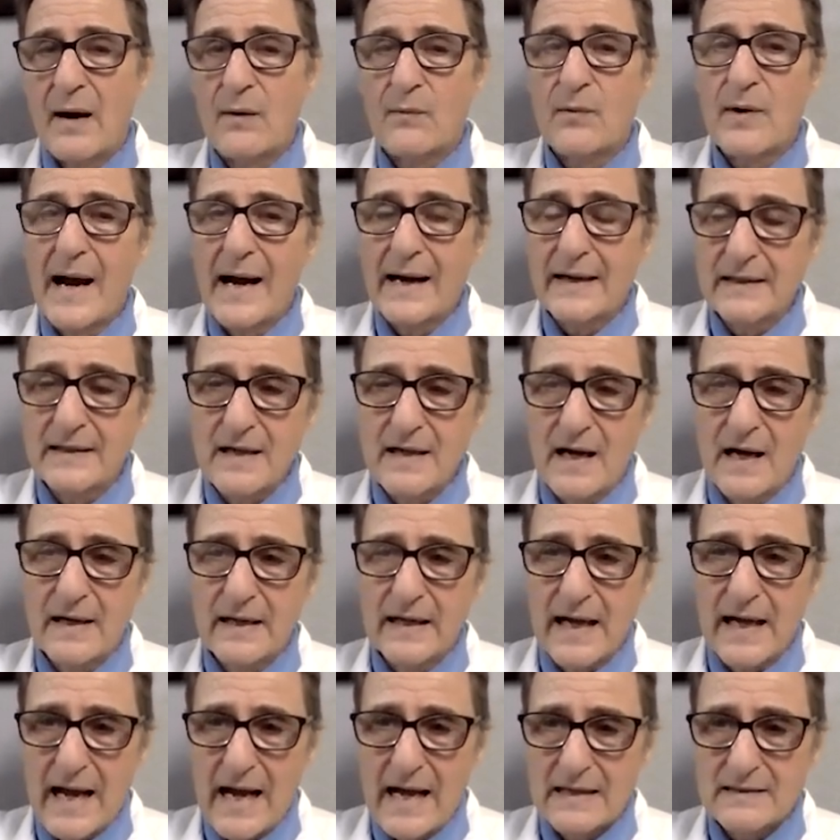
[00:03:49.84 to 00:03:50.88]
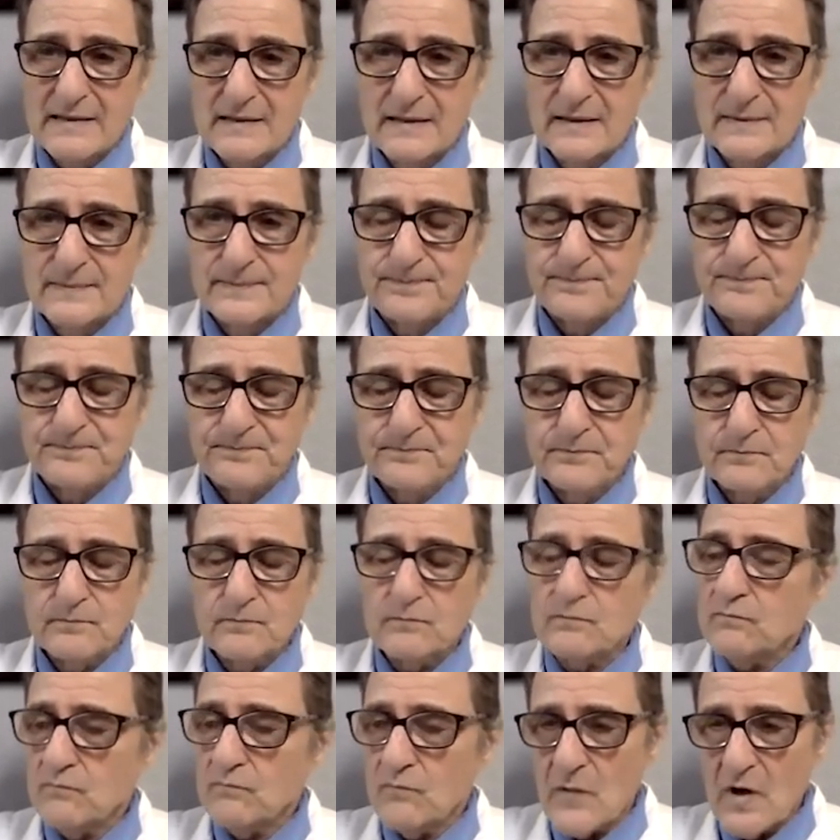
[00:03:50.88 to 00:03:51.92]
arachidonic acid,
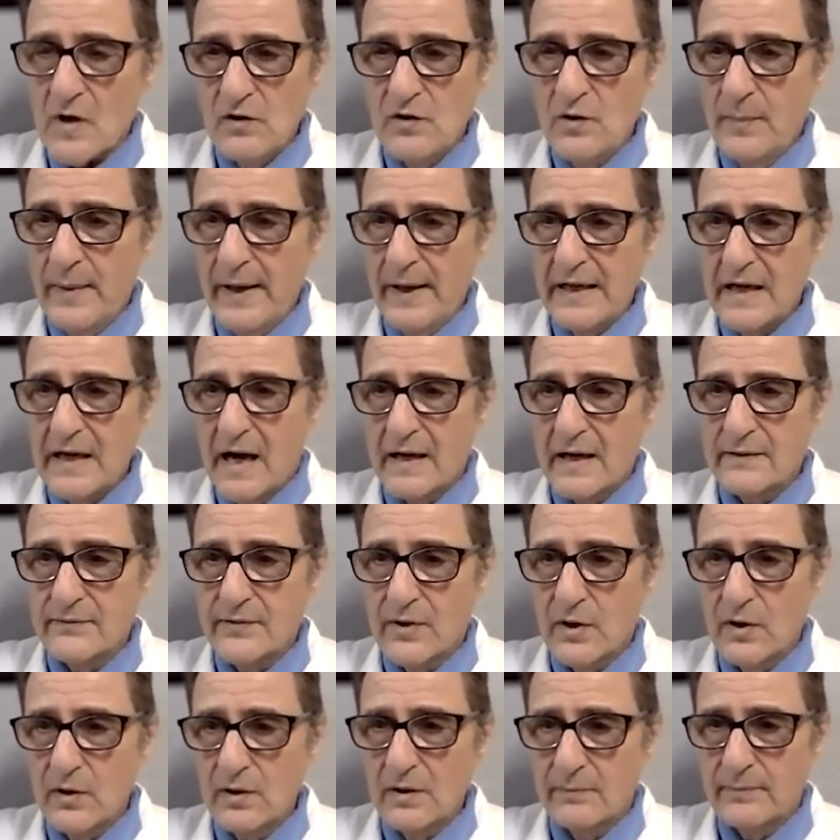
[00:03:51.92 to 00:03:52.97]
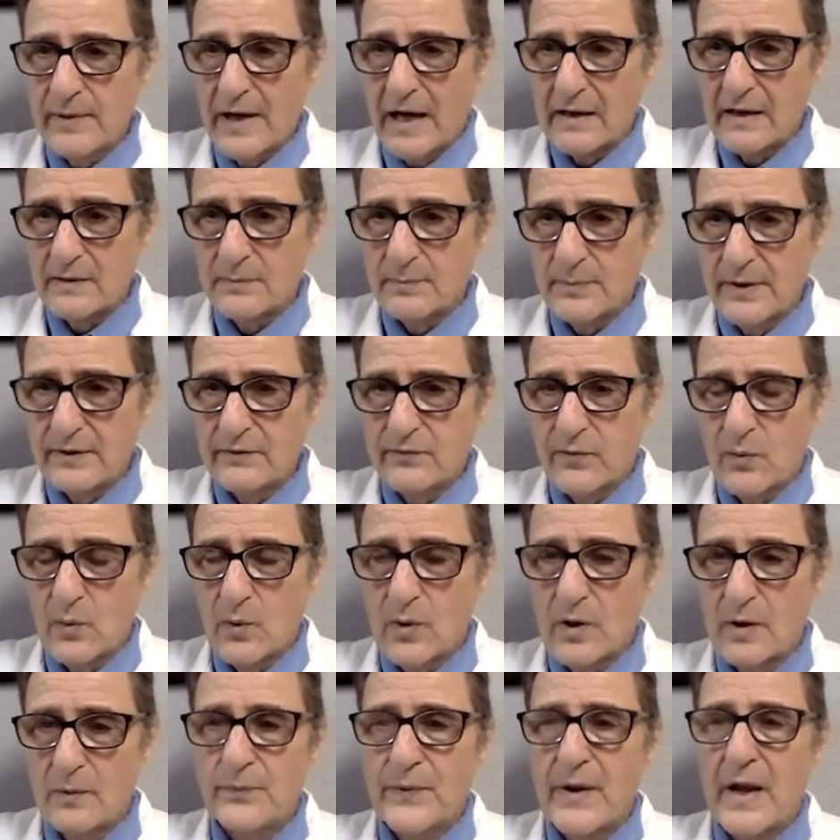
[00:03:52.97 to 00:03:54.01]
you may not have heard about it
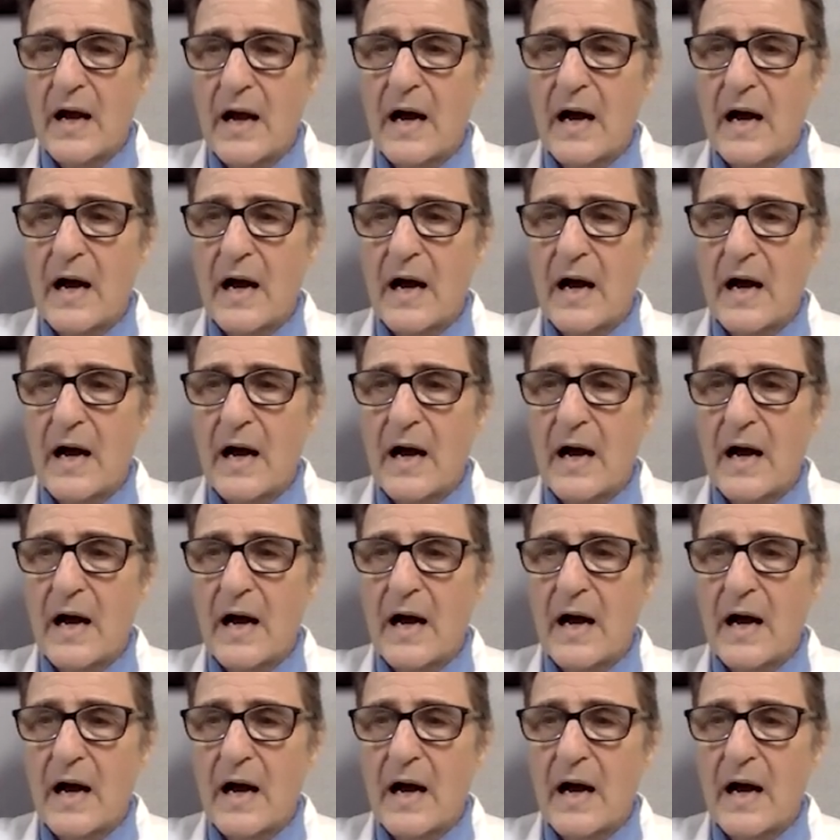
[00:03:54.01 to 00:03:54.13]
before.